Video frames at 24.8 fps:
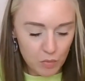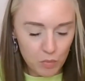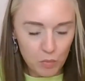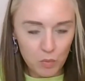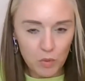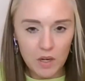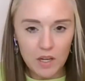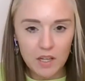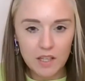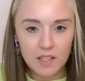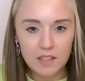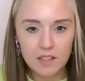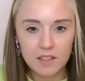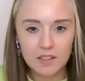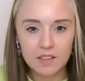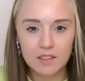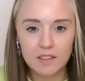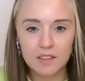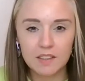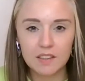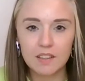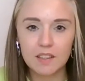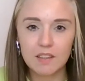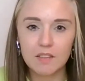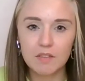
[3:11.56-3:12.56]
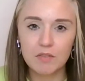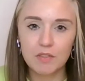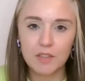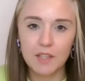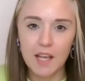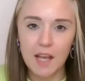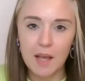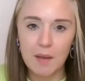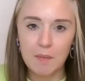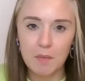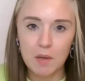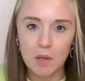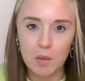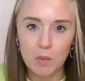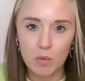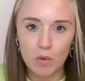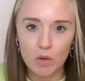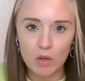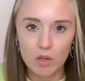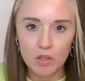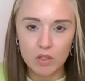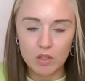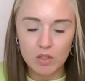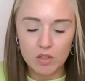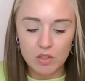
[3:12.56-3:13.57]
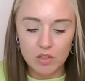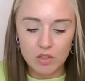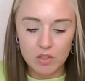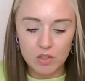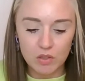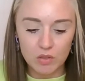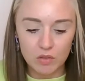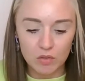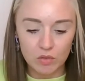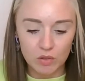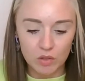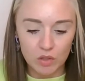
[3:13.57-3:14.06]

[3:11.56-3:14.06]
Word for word: One and forget my words.